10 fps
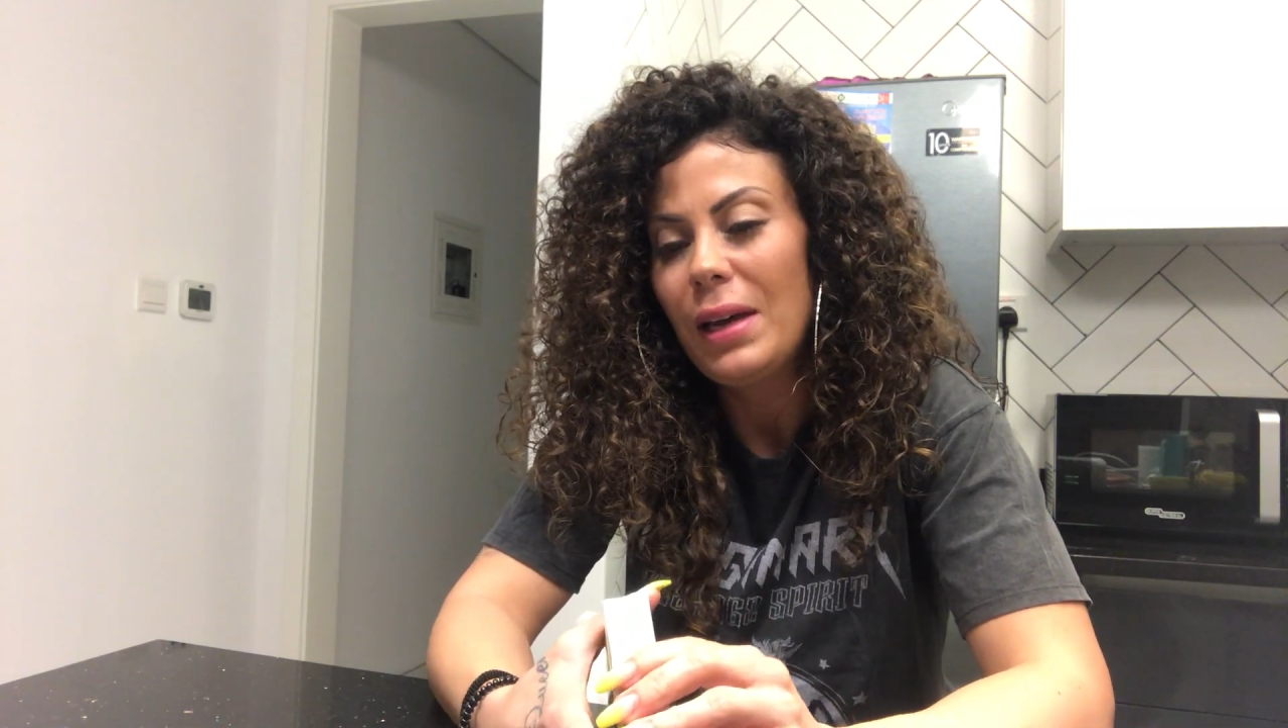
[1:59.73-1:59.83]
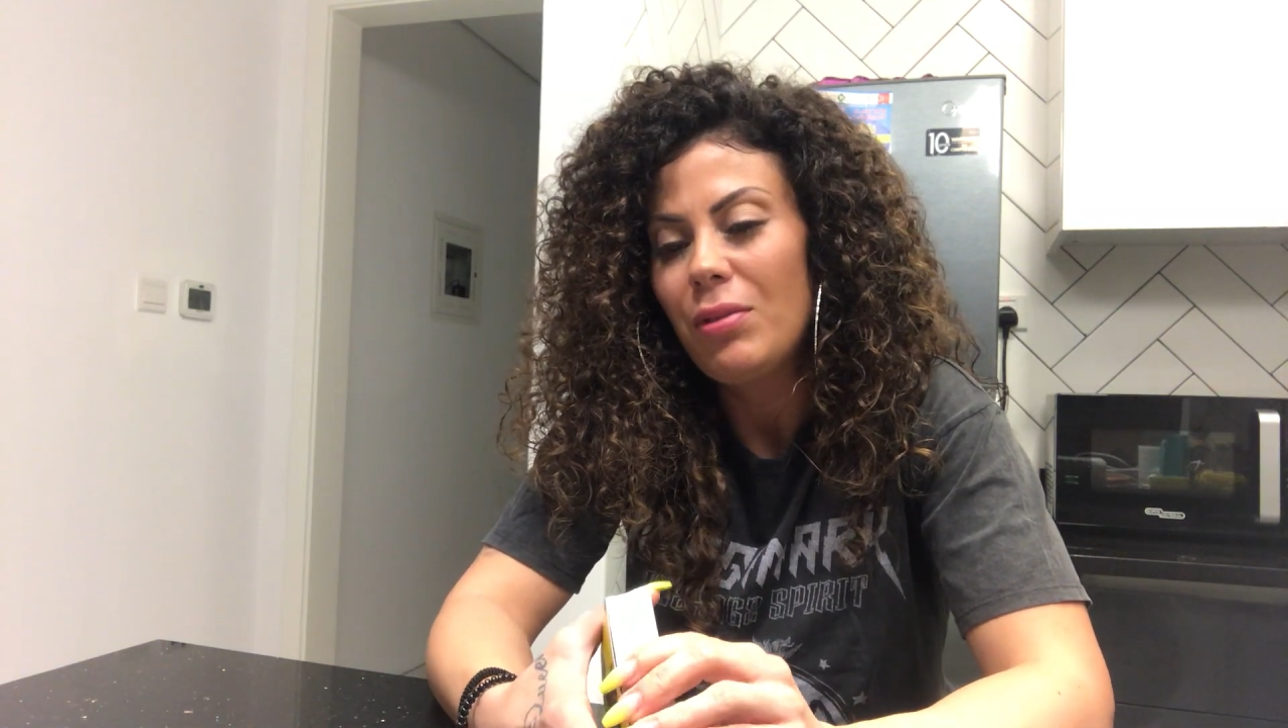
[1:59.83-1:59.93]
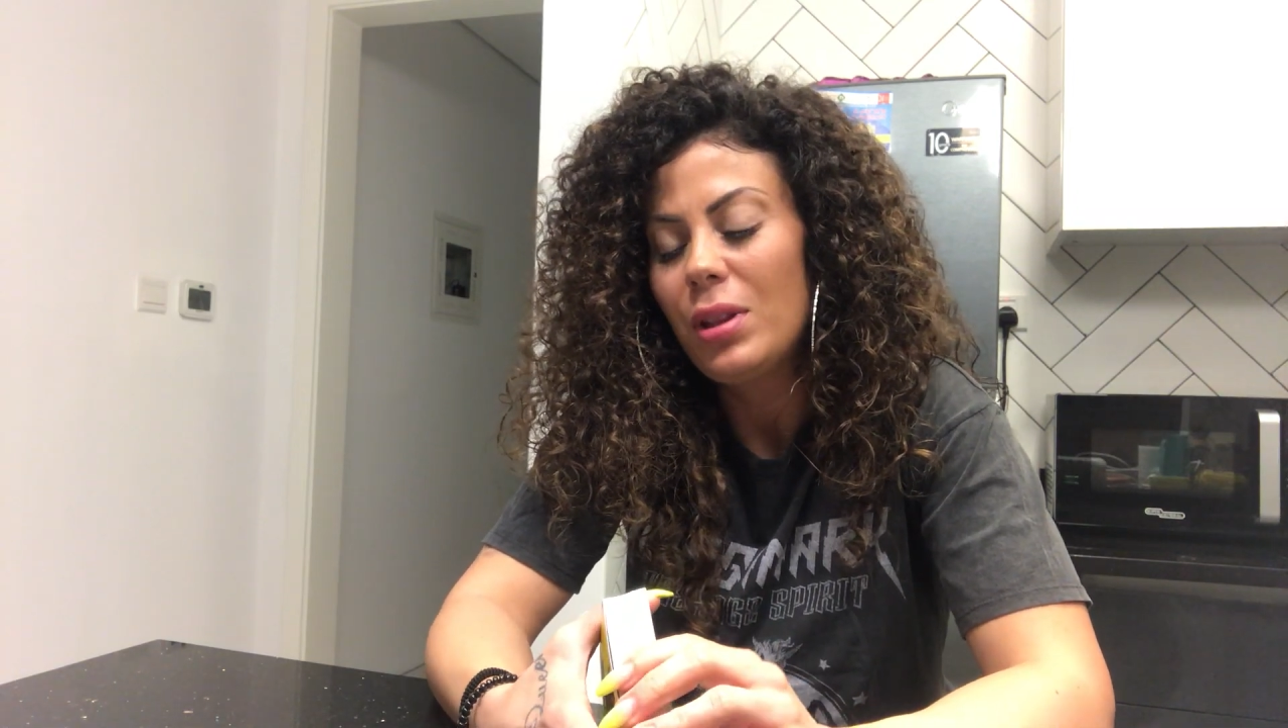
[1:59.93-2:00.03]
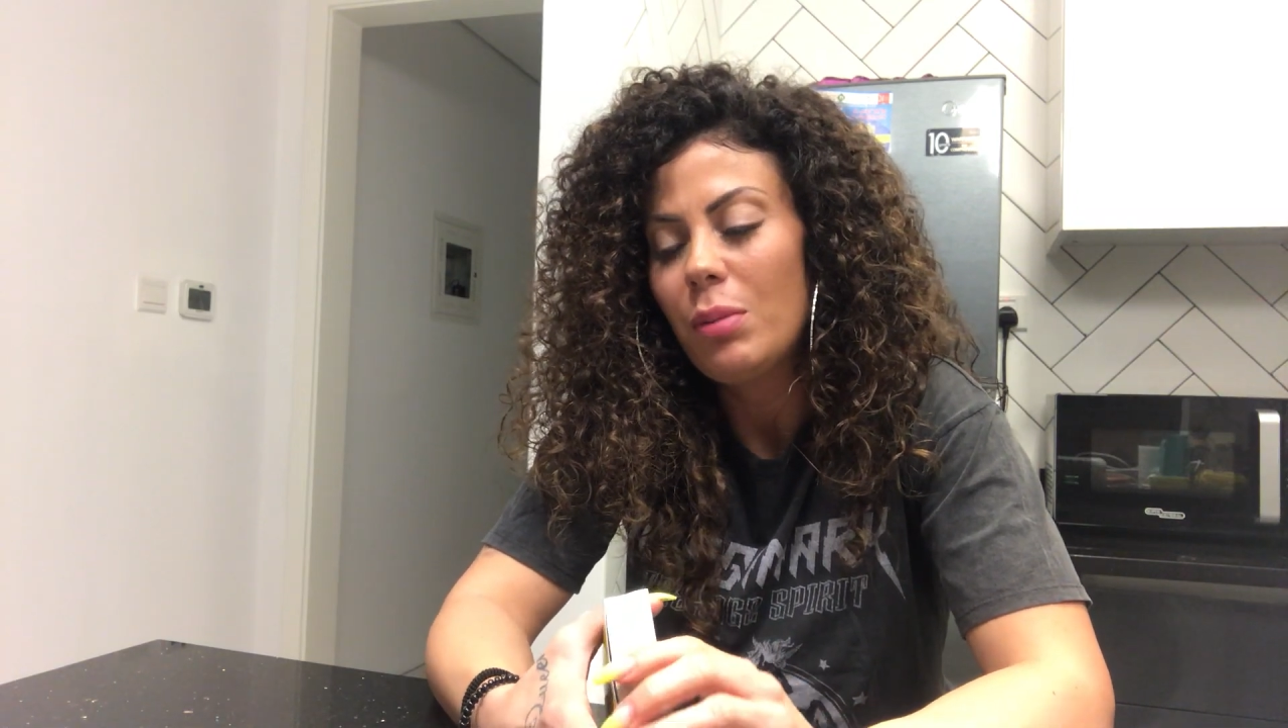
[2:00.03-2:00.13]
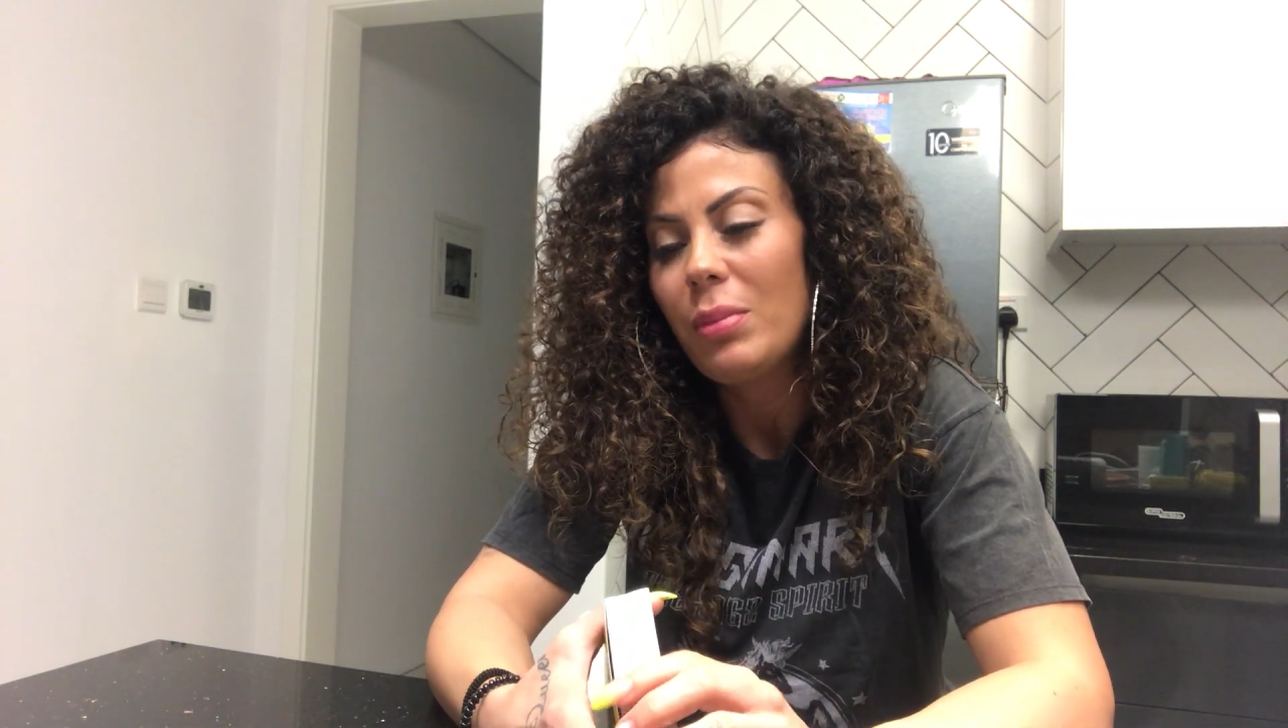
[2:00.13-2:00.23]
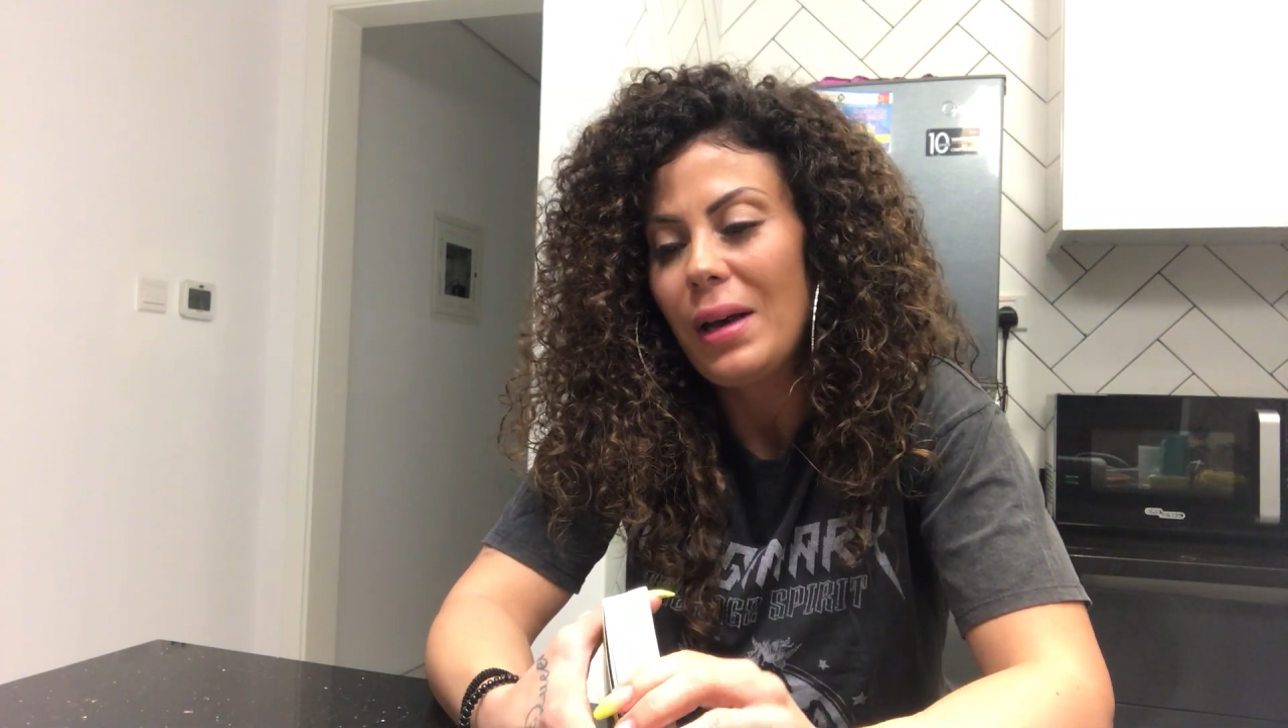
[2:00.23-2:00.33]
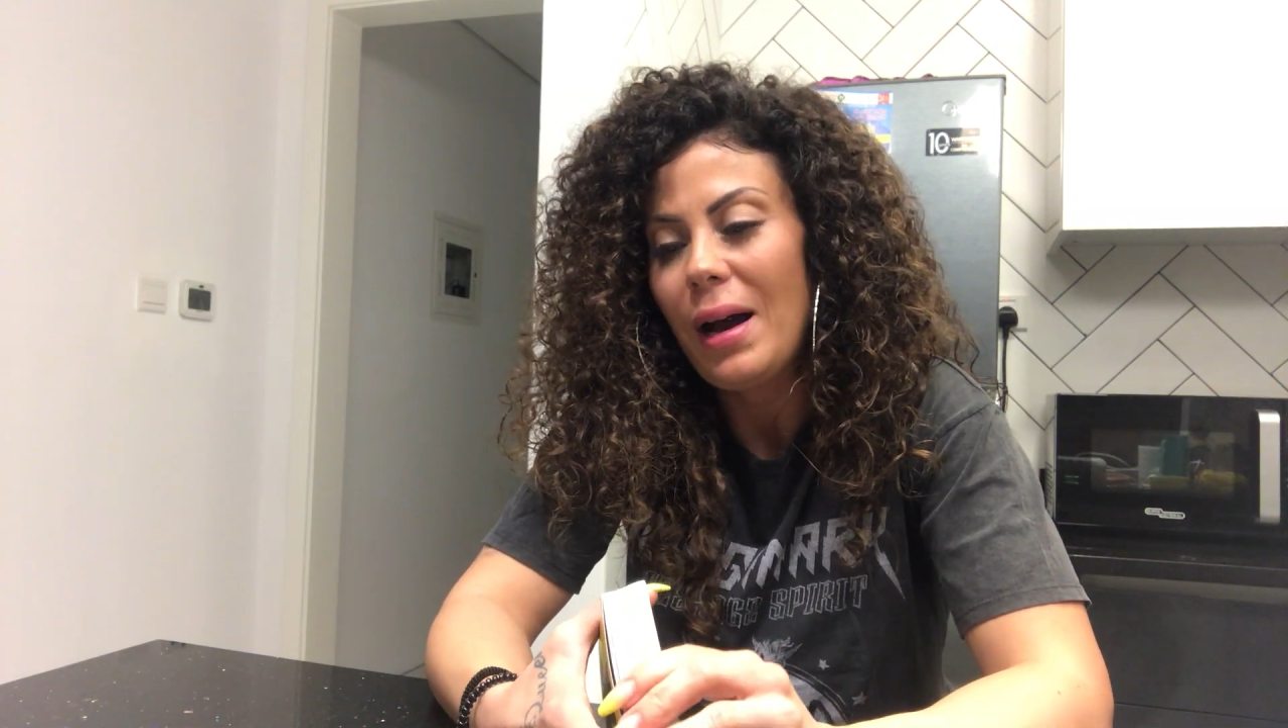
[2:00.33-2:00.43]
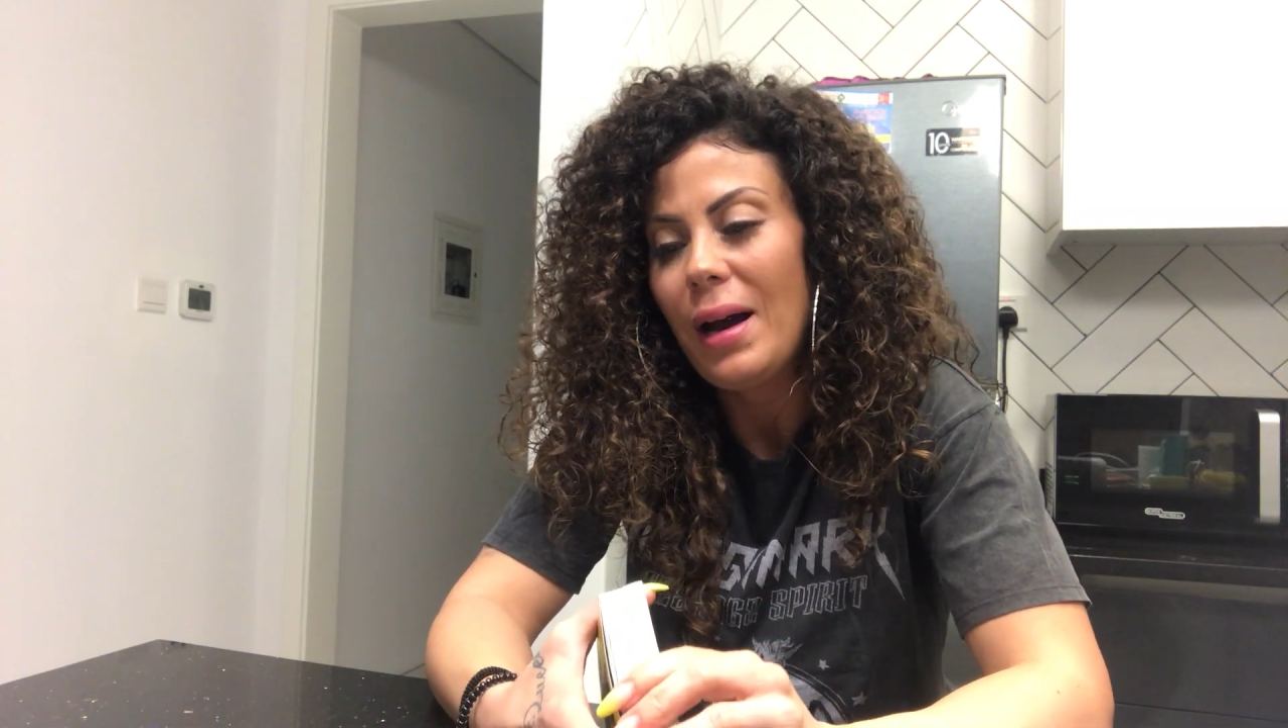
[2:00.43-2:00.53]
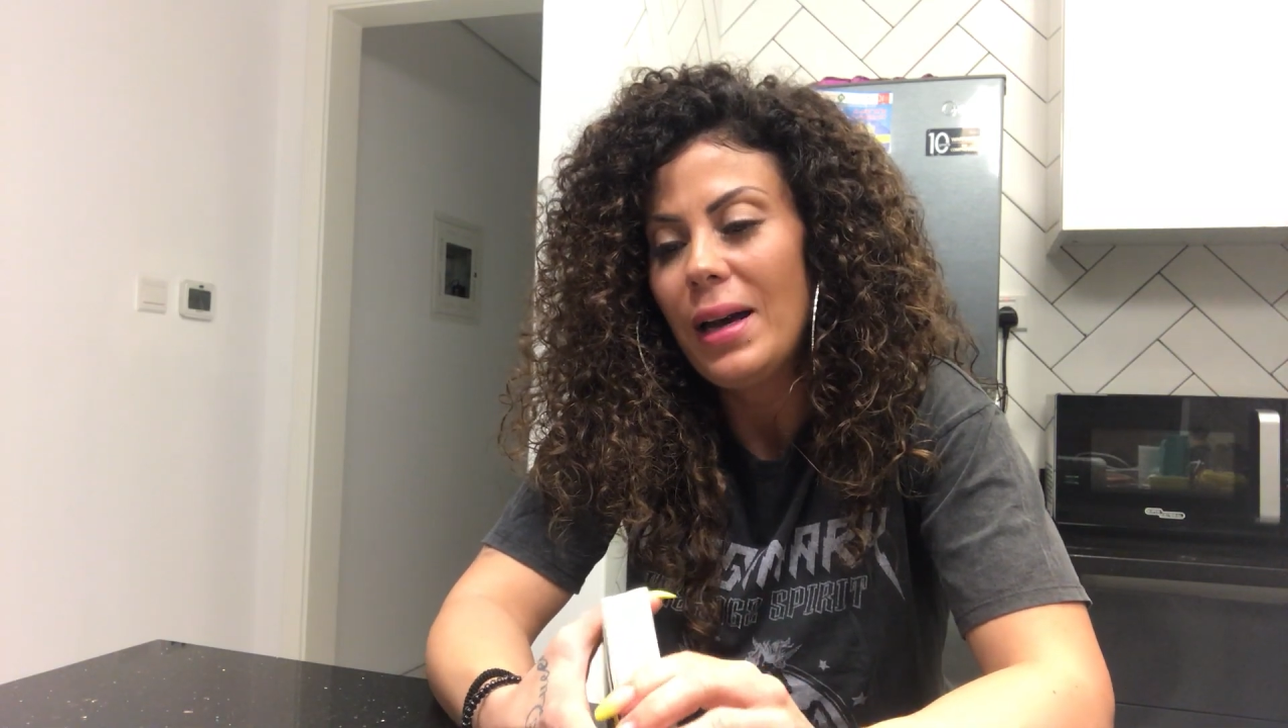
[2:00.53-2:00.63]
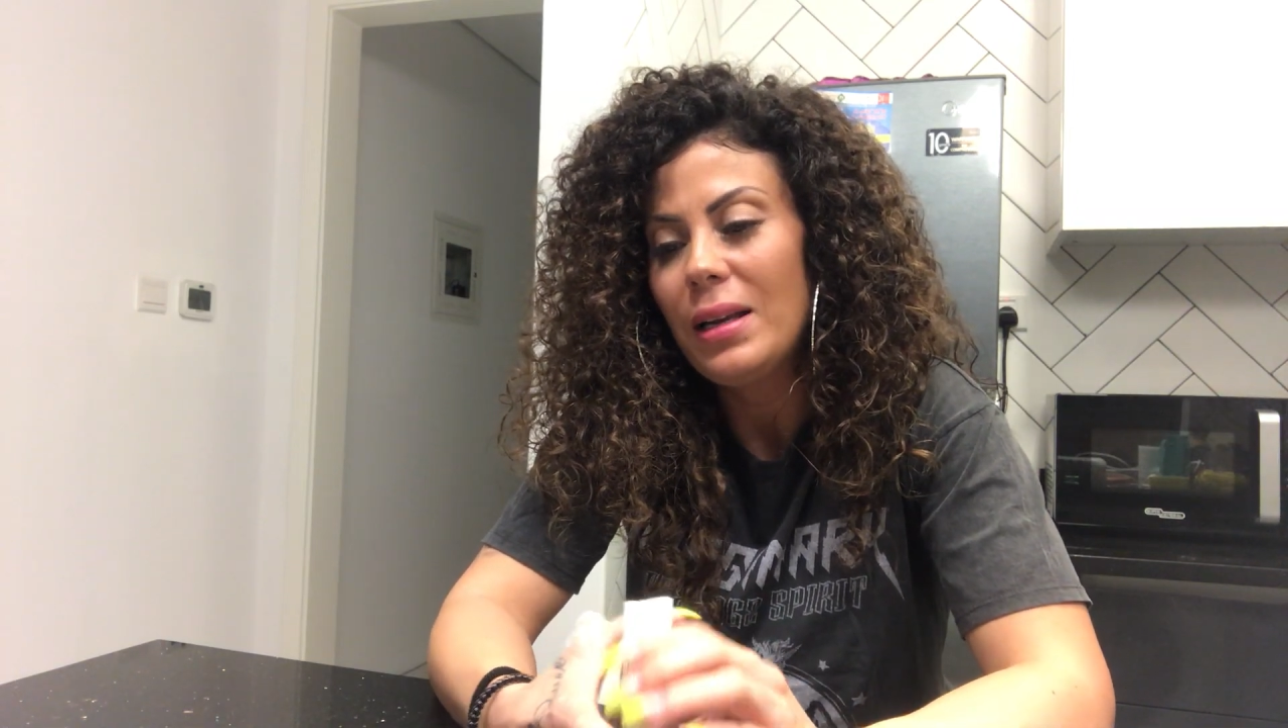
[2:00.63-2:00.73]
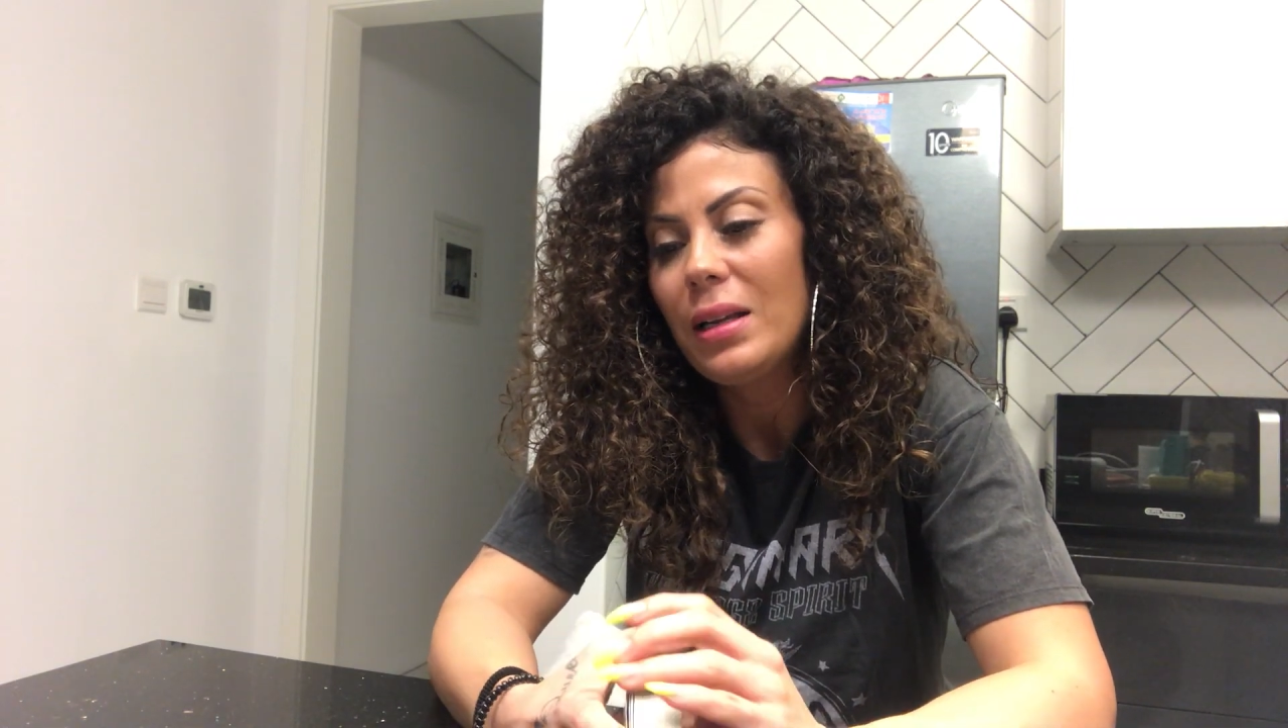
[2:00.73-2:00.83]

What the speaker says: everything behind